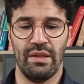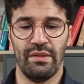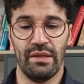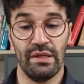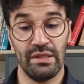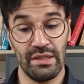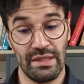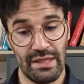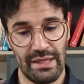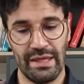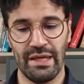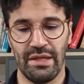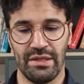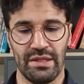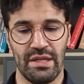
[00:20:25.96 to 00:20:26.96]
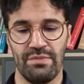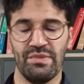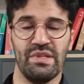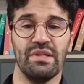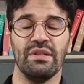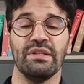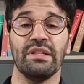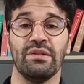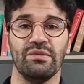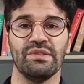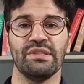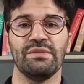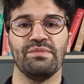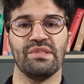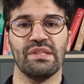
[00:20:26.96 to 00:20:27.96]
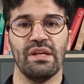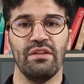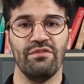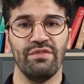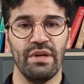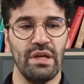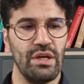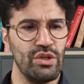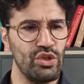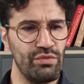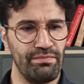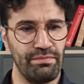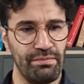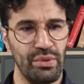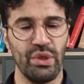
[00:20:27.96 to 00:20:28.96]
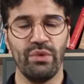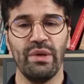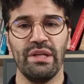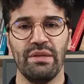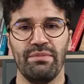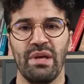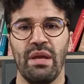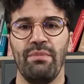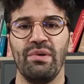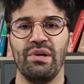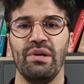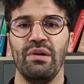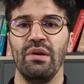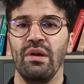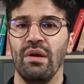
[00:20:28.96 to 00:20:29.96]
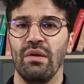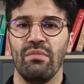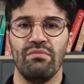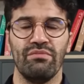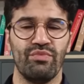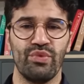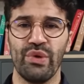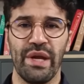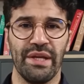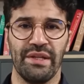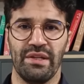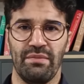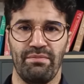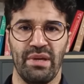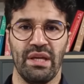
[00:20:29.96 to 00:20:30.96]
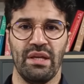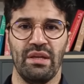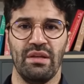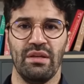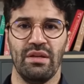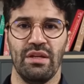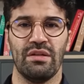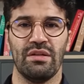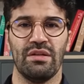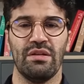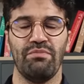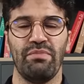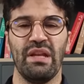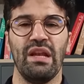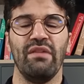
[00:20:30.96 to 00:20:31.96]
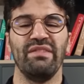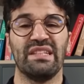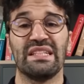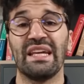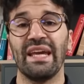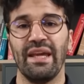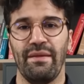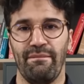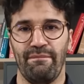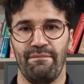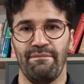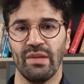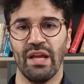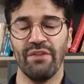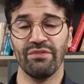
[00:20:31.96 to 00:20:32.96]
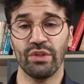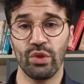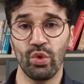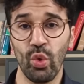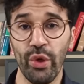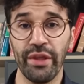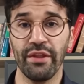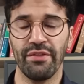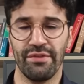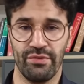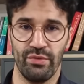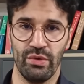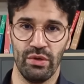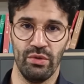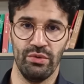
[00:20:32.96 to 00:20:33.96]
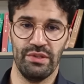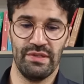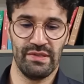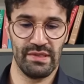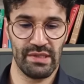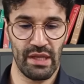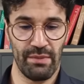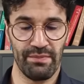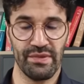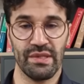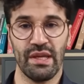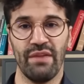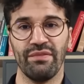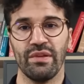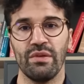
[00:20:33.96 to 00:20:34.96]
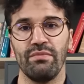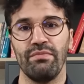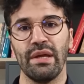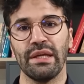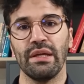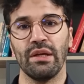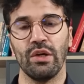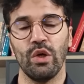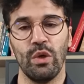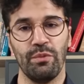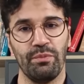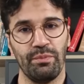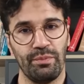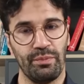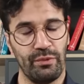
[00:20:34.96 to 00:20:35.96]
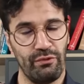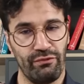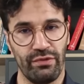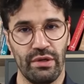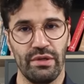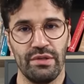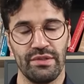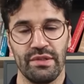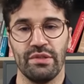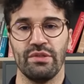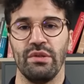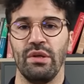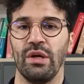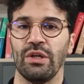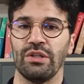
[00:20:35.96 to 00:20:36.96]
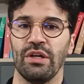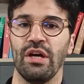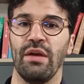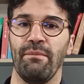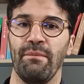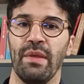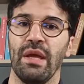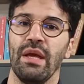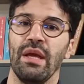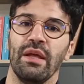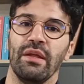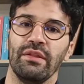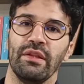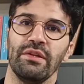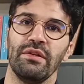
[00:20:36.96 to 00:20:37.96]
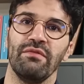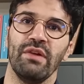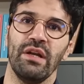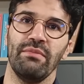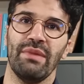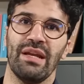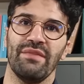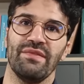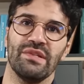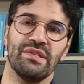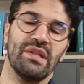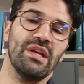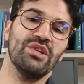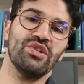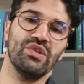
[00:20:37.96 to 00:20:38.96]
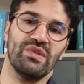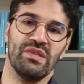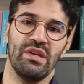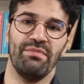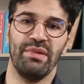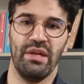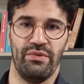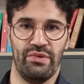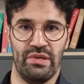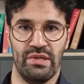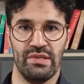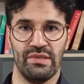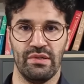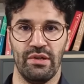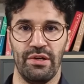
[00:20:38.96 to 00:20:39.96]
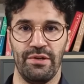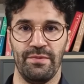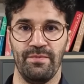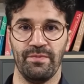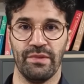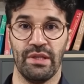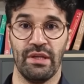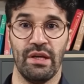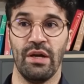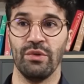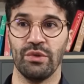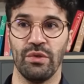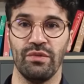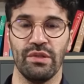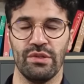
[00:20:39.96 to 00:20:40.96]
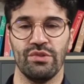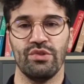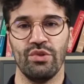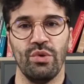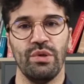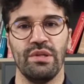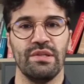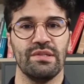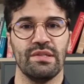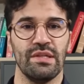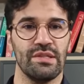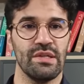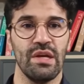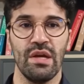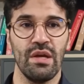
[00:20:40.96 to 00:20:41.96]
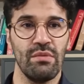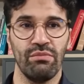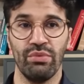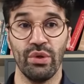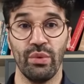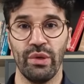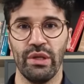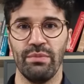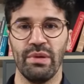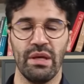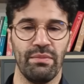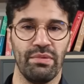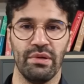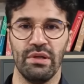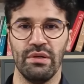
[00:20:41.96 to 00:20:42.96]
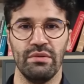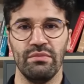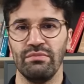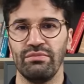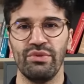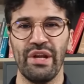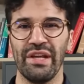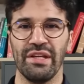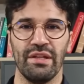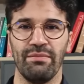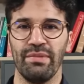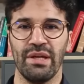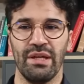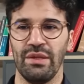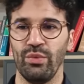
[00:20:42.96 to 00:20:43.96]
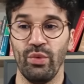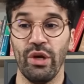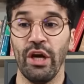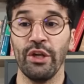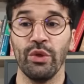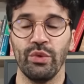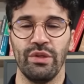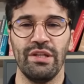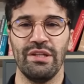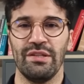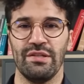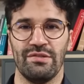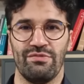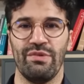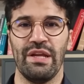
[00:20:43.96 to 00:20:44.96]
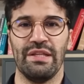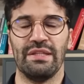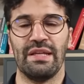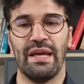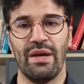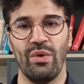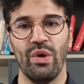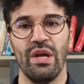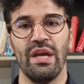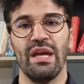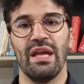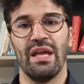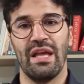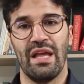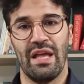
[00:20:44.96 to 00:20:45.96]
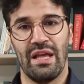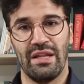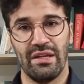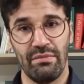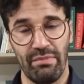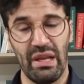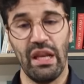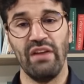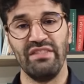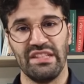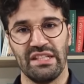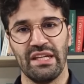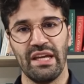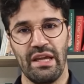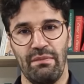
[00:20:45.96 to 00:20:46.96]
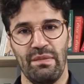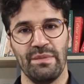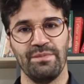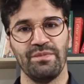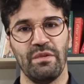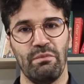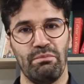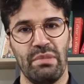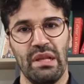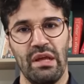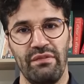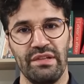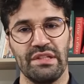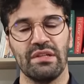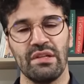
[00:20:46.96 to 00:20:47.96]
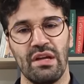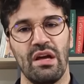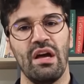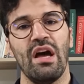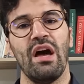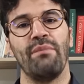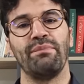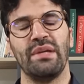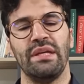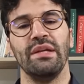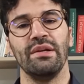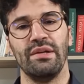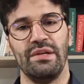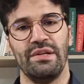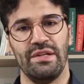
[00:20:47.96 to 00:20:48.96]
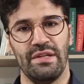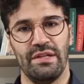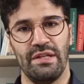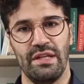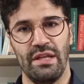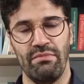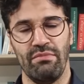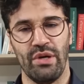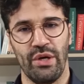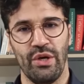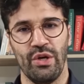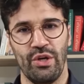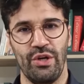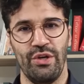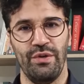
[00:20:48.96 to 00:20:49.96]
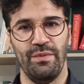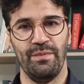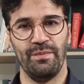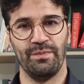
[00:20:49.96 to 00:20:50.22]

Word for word: Then he again tells himself to put away the paper, break the pen. The beloved came. After going through all these steps, after begging God for such a long time, the divine manifestations appear in his heart. And out of that joy, he says, Put away the paper, break the pen, I don't need this right now. The beloved came, the beloved appeared in my heart.